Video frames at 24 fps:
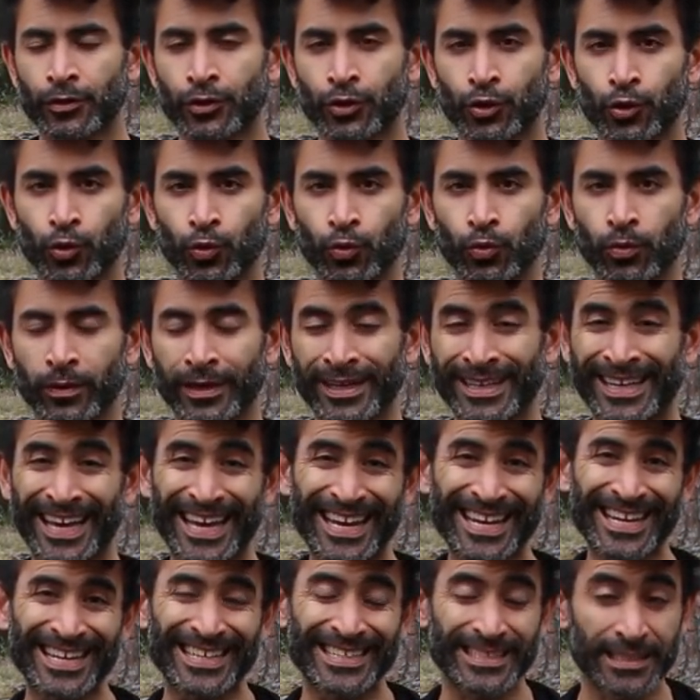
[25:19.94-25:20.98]
to
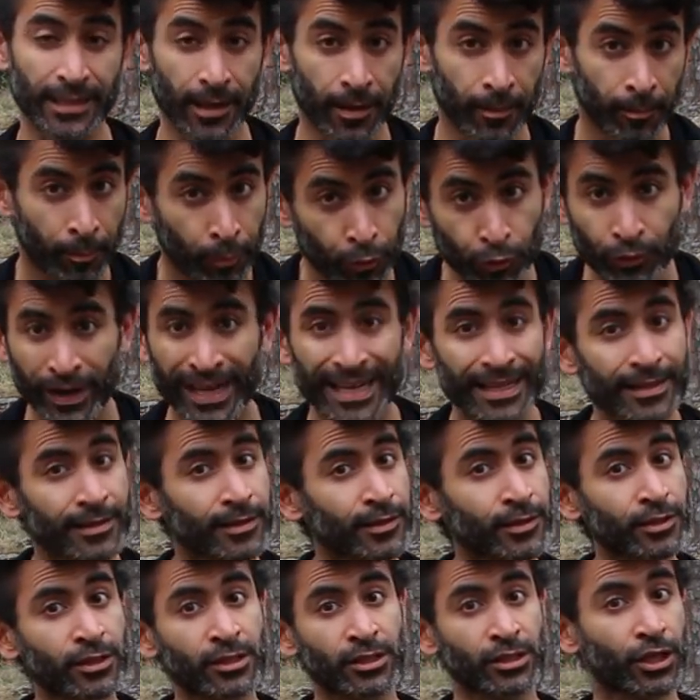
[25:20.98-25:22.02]
get his brain
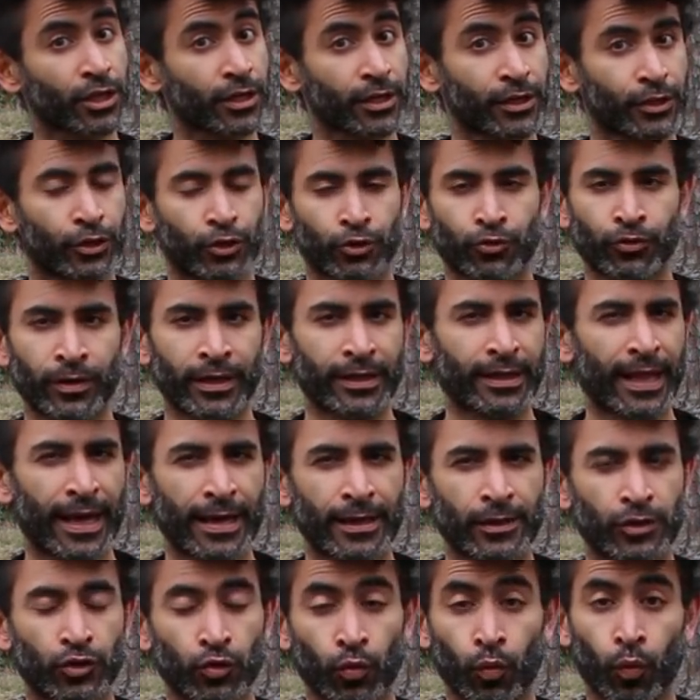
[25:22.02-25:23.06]
circuitry that
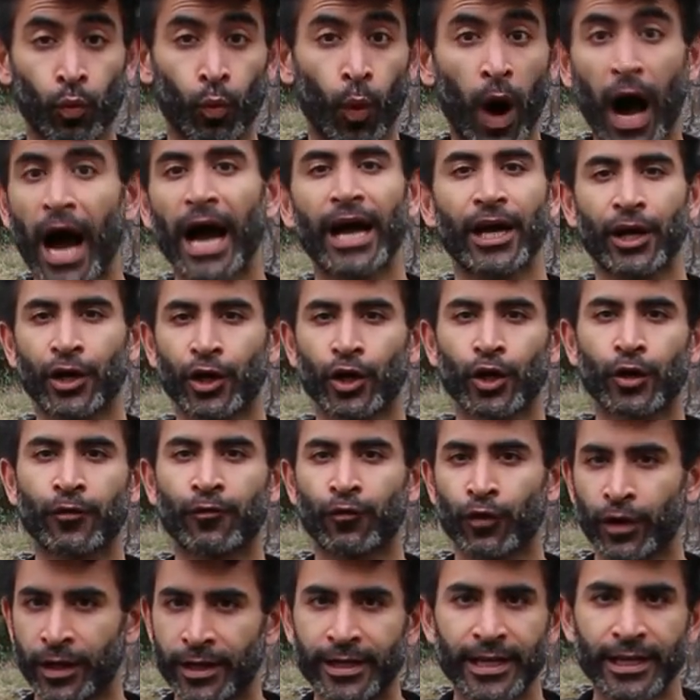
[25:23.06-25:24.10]
is wired
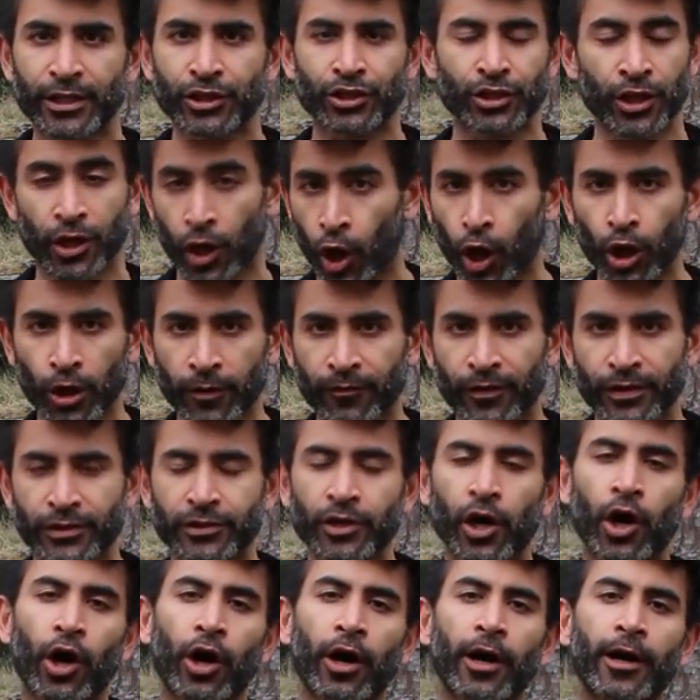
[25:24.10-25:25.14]
for addiction. All of
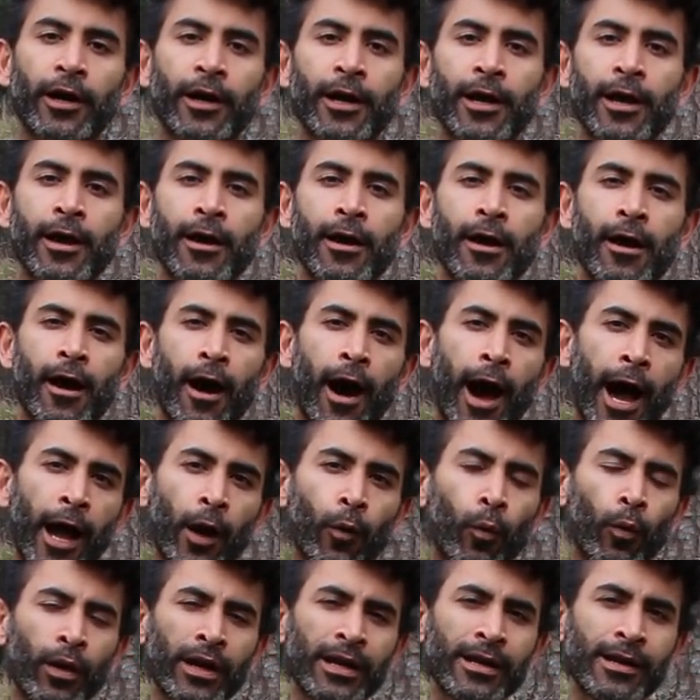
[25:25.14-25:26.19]
us are.
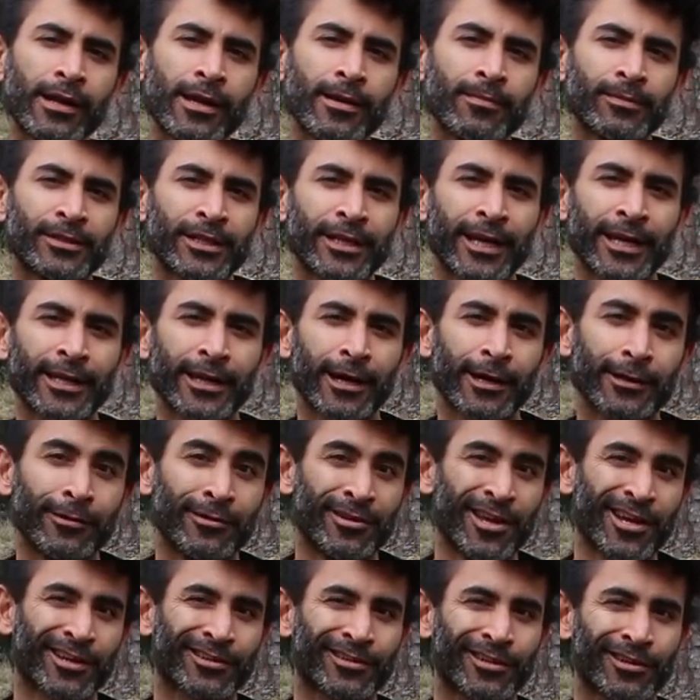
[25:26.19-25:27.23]
I wanted him to get
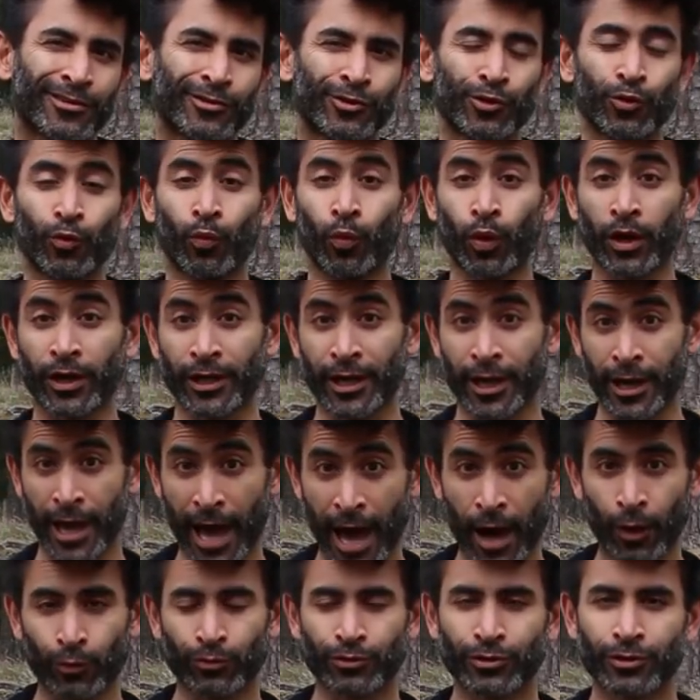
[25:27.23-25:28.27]
addicted to working
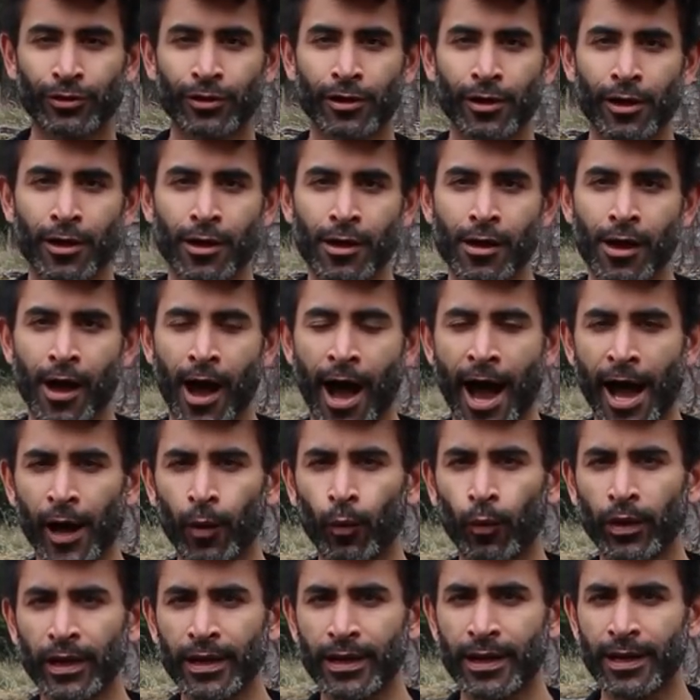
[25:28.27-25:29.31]
out. I
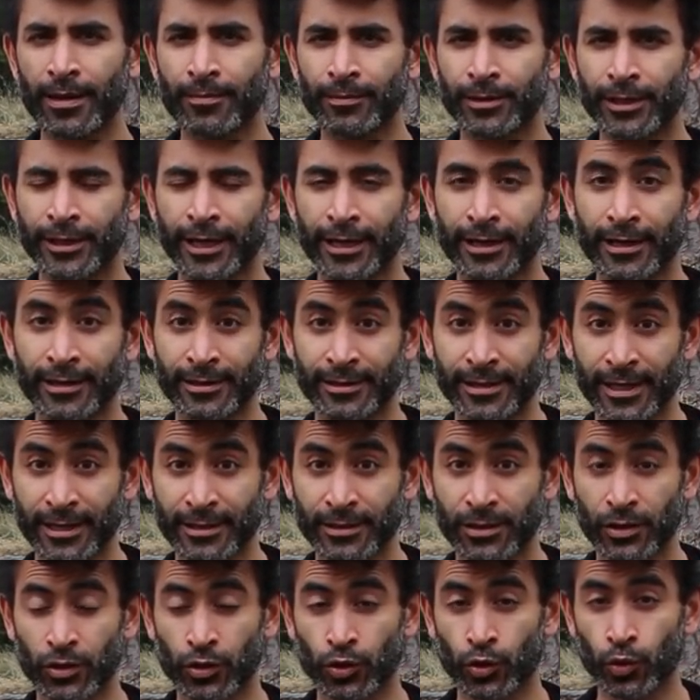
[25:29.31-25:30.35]
wanted him to get
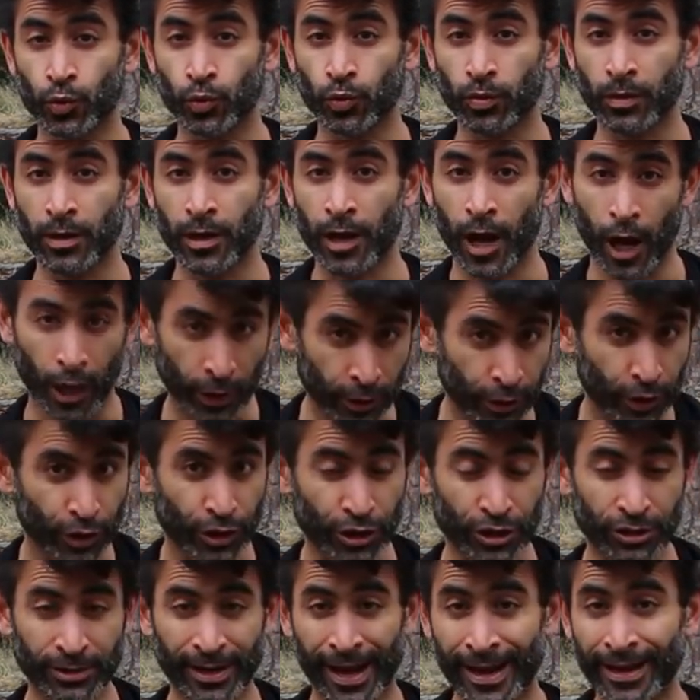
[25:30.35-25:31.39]
addicted to
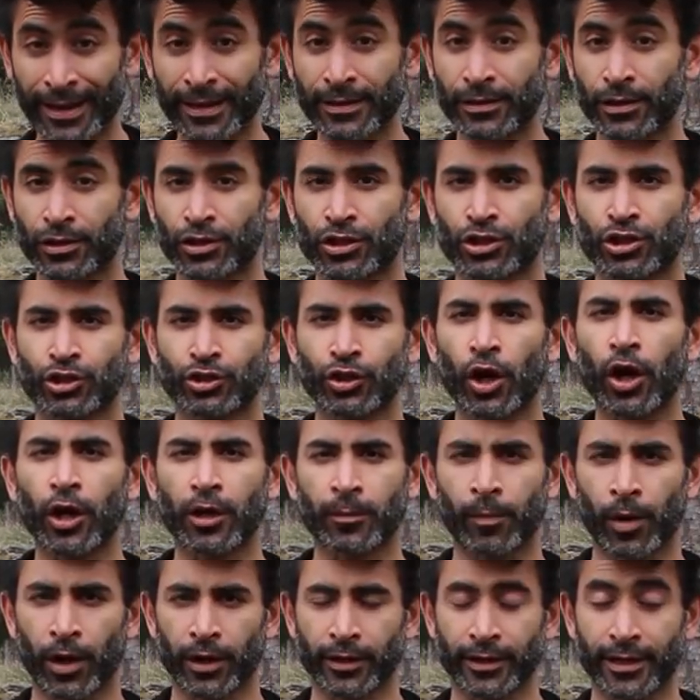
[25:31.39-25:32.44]
understanding the
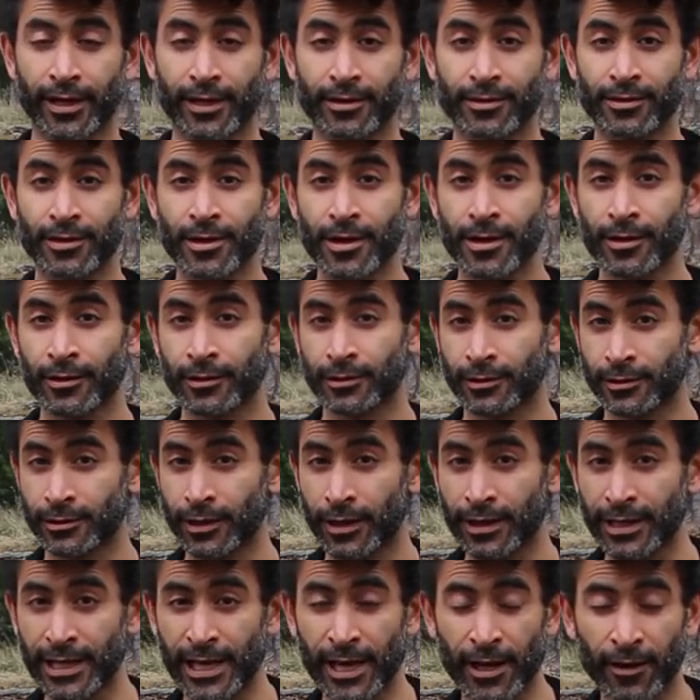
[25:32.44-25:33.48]
stock market,
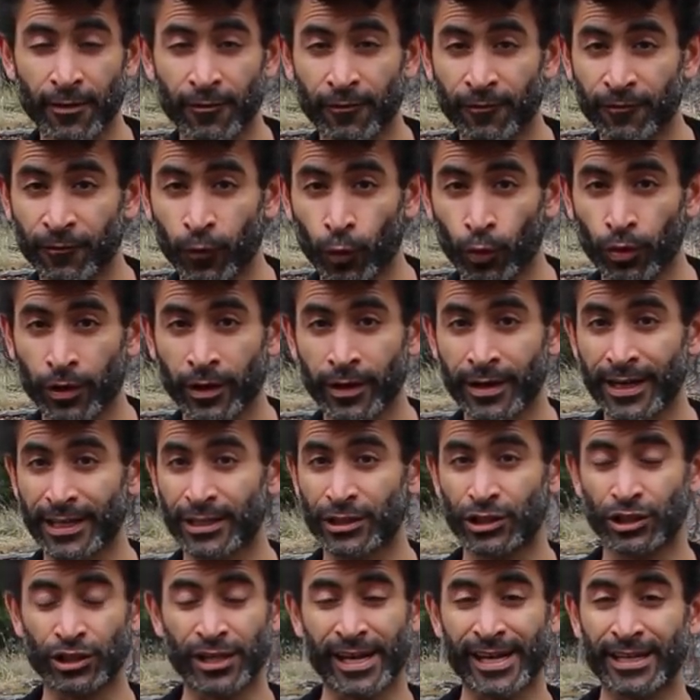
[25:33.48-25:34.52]
studying foreign
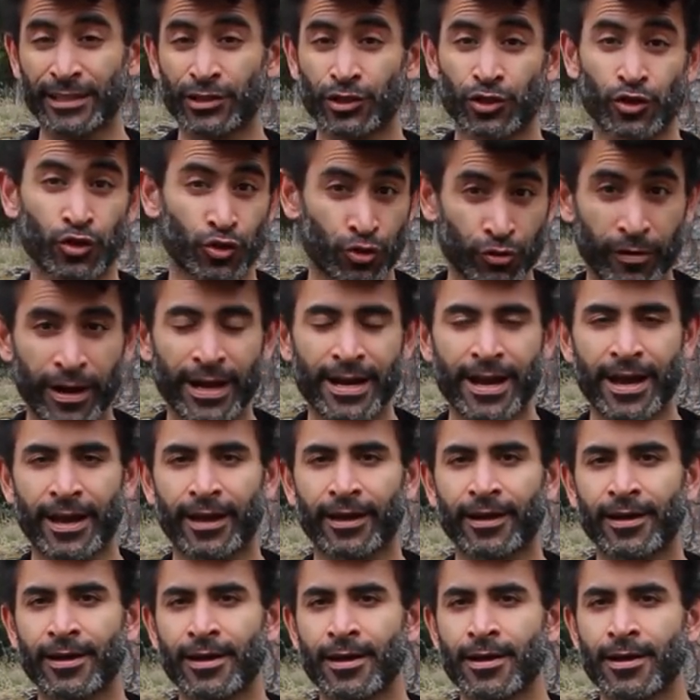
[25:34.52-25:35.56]
exchange trading,